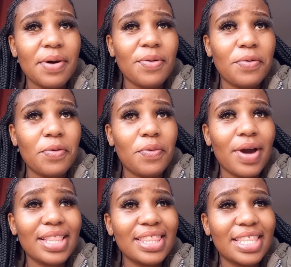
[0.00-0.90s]

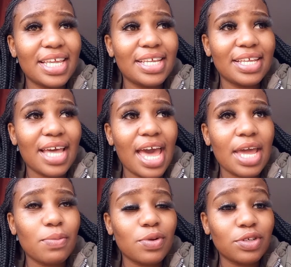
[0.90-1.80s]
one thing I
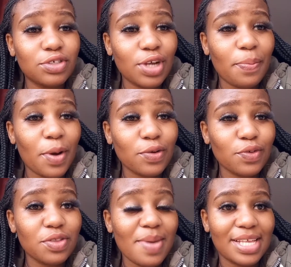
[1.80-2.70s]
am not sure about
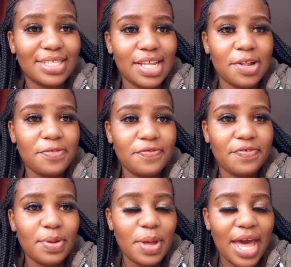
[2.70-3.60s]
with
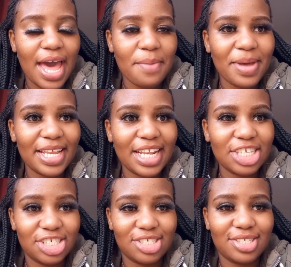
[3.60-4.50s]
myself, are my
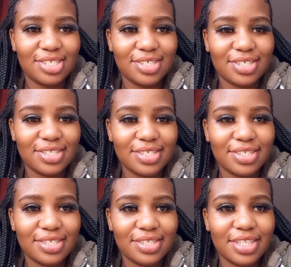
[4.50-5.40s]
lashes.
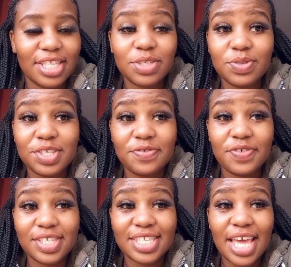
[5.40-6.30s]
This was the
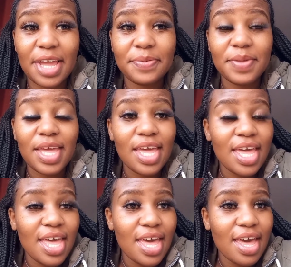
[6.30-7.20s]
first time
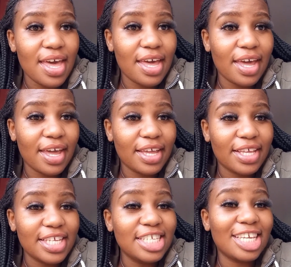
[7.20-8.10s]
uh
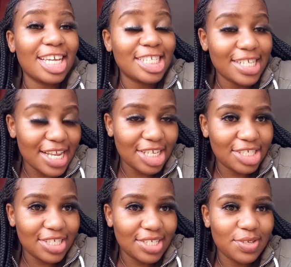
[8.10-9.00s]
geeking at the
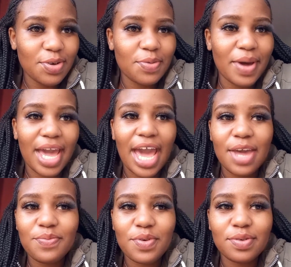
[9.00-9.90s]
lashes, so my
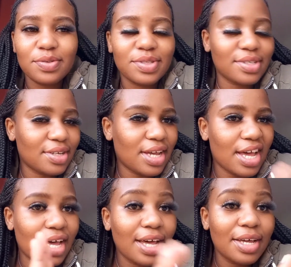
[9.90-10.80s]
eyebrows,
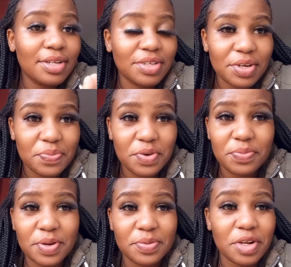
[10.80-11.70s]
ah, not a
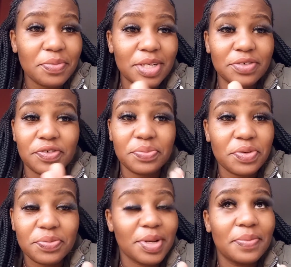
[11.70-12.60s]
problem, not much of a
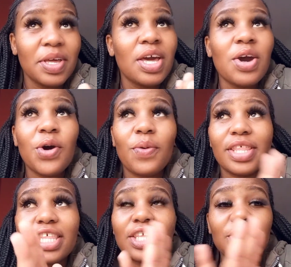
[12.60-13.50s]
problem.
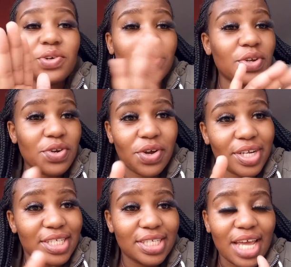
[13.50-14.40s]
Whether they're good or
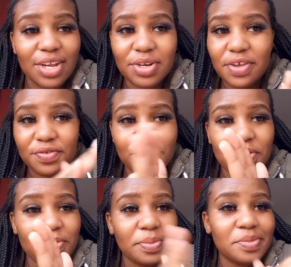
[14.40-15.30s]
not, I don't have a
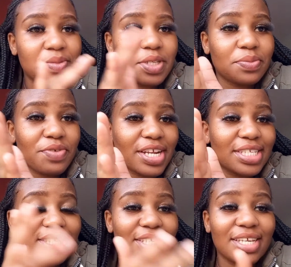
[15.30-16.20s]
problem. I'm still
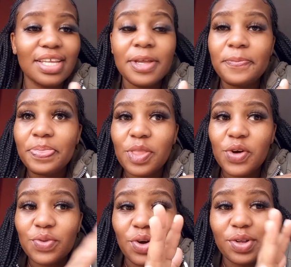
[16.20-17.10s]
practicing.
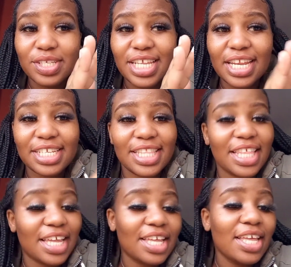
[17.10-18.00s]
We all started
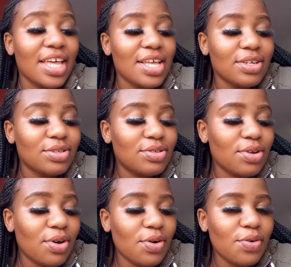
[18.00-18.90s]
there,
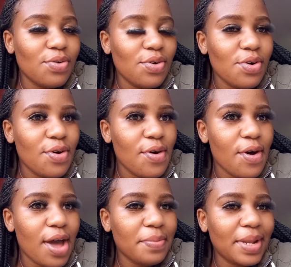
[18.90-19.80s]
so
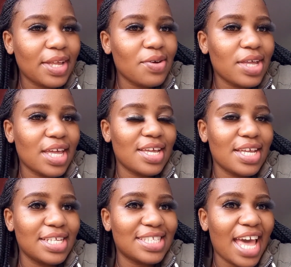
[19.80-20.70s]
I'm like, okay,
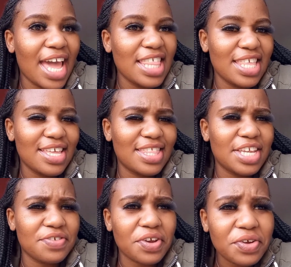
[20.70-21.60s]
it's either
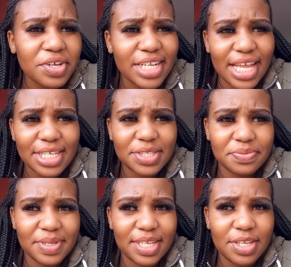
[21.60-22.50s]
they recognize
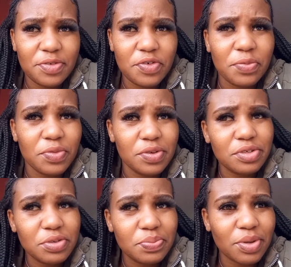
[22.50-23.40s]
me from
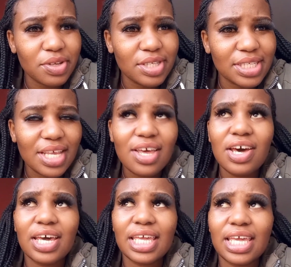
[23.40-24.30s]
YouTube because
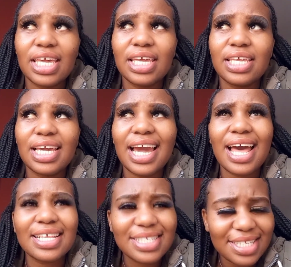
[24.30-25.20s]
okay,
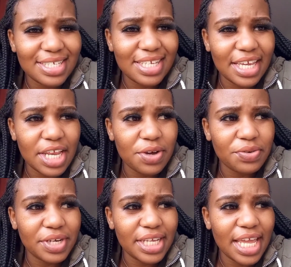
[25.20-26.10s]
I see, and I
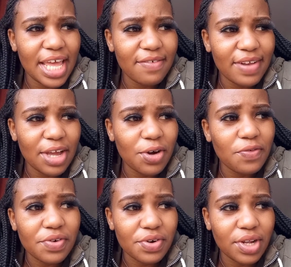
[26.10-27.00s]
already have like
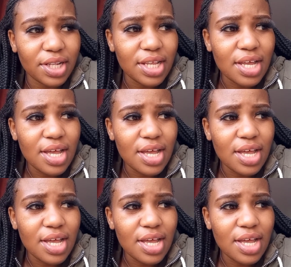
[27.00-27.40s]
overall